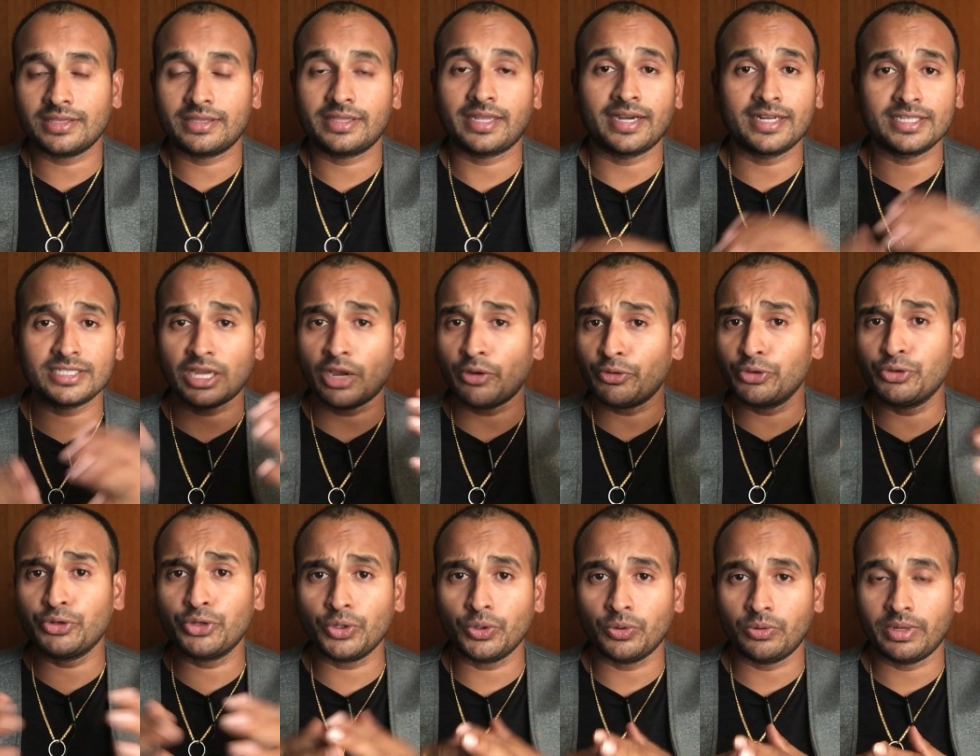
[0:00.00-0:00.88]
That is how you
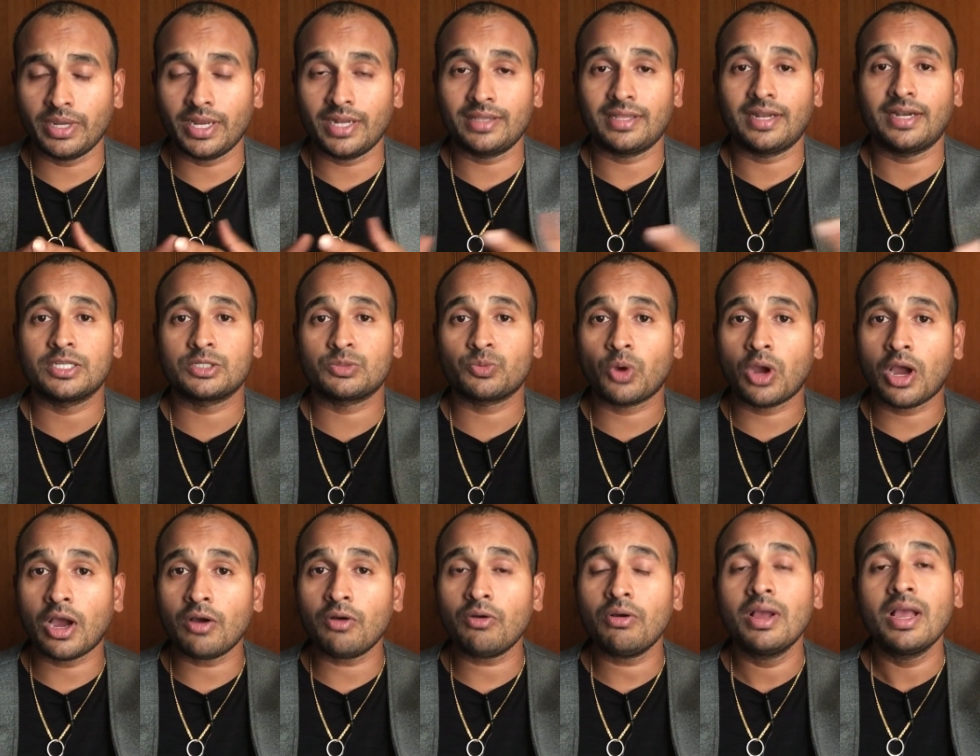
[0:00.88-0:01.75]
do, and that is
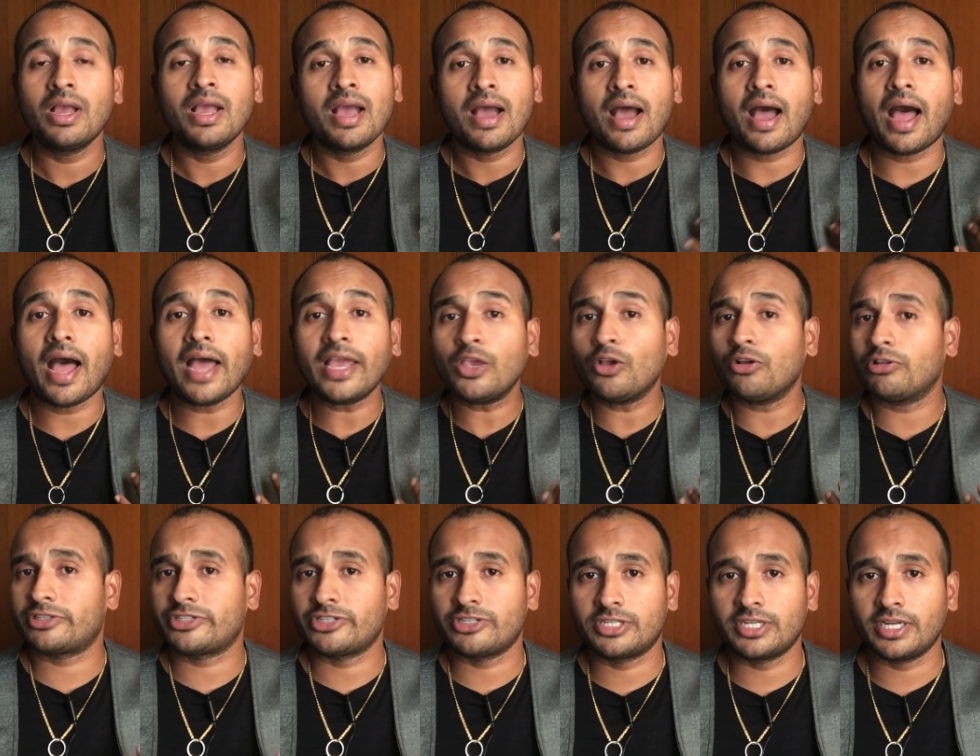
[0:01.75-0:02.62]
how I
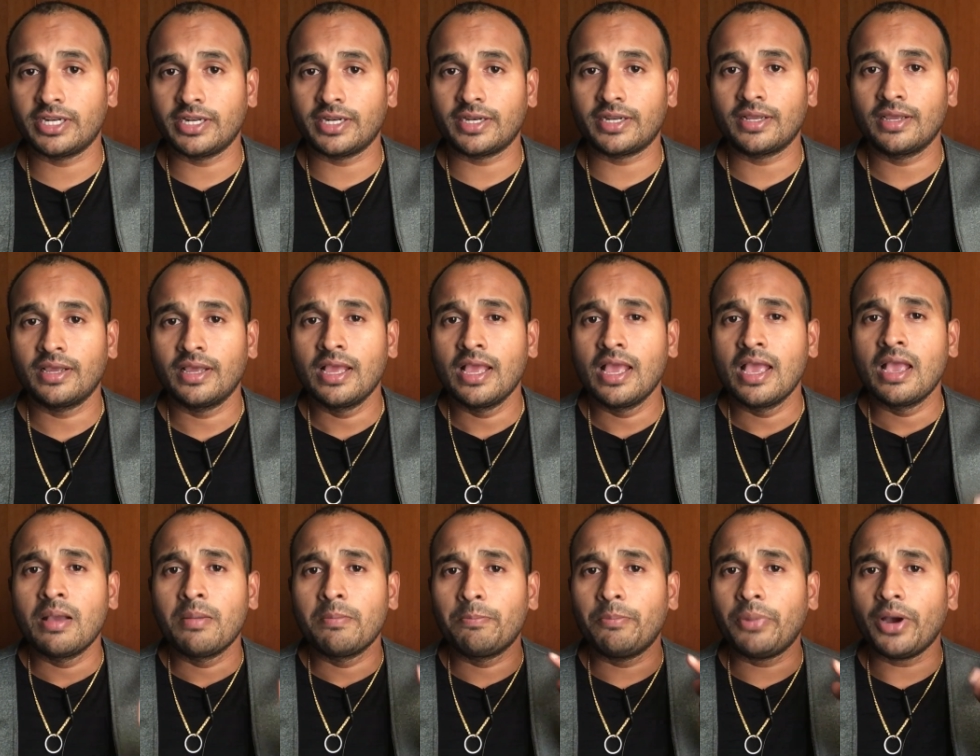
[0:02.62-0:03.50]
also did it.
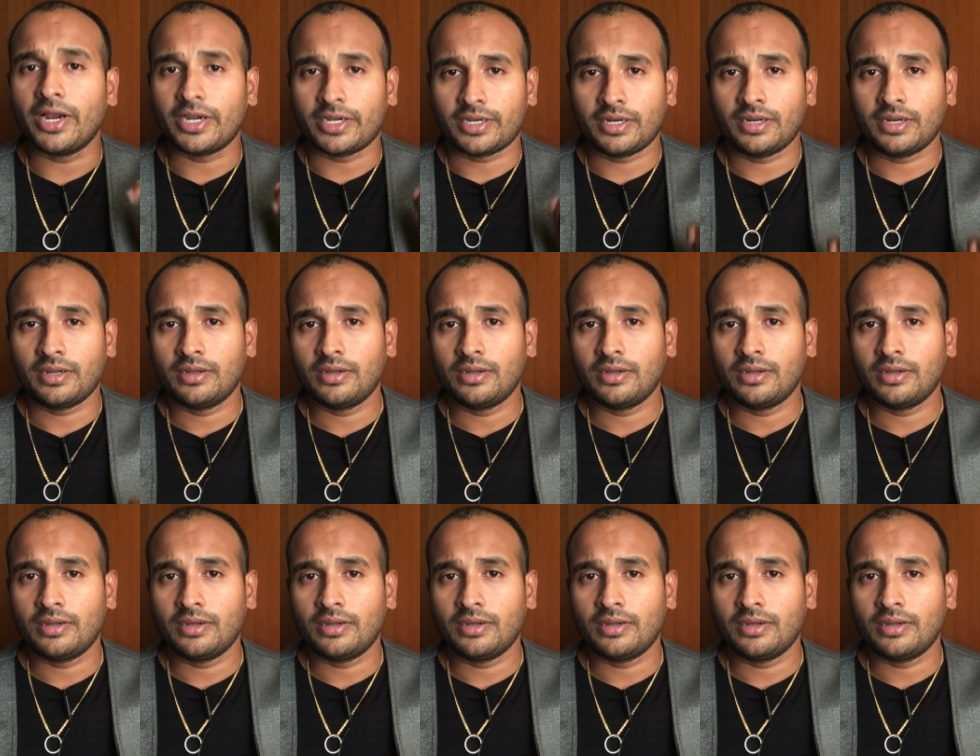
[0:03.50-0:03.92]
But